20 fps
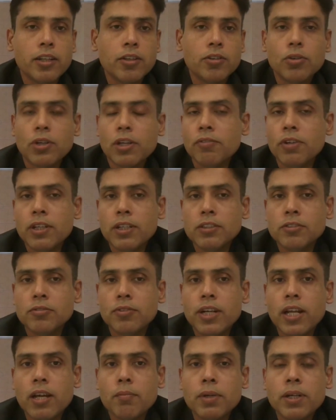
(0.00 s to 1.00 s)
And, even
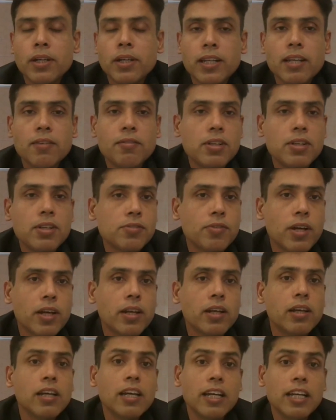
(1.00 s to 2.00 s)
his vitamin D levels
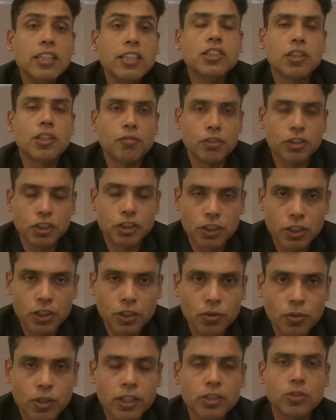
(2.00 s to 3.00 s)
were
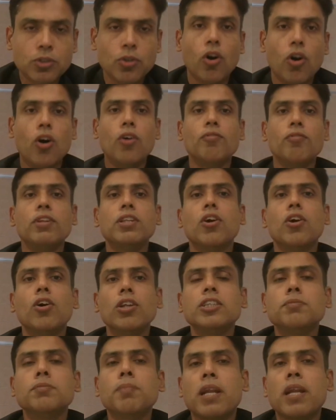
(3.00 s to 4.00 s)
insufficient. Okay. So
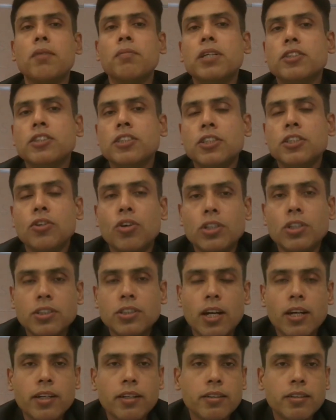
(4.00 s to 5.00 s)
with all these parameters, he
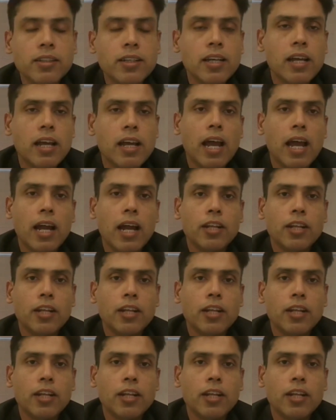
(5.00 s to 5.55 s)
got started.